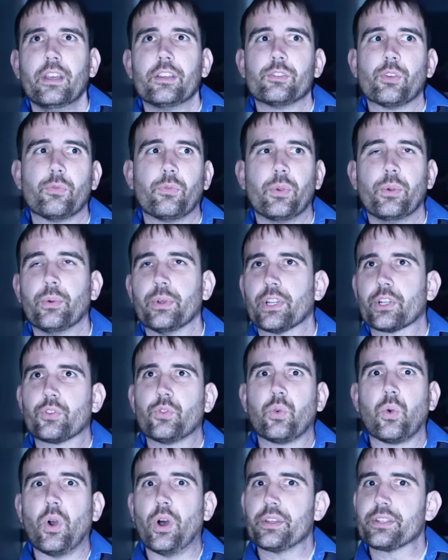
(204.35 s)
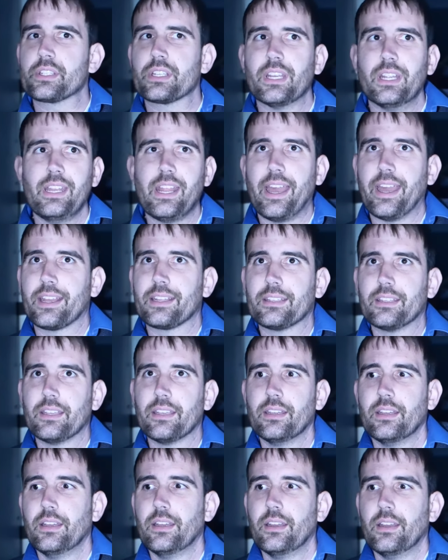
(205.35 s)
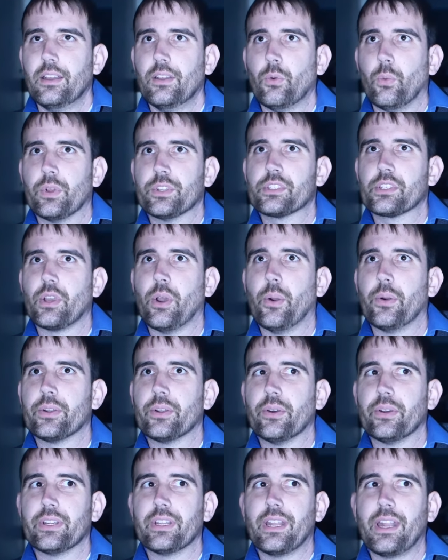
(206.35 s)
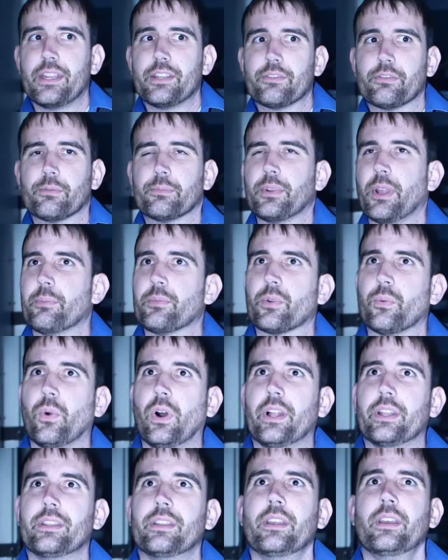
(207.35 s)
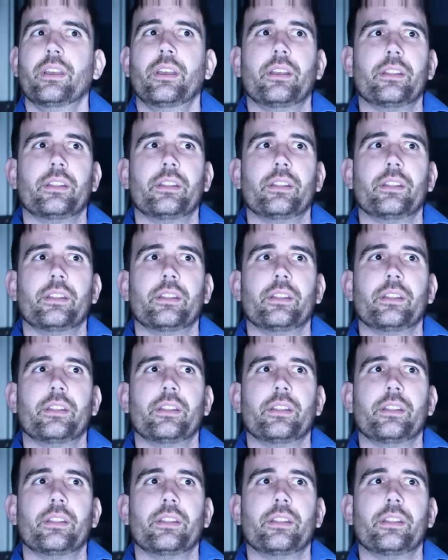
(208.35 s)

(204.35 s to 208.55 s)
So if we want to cross connect what's going on in engine room number one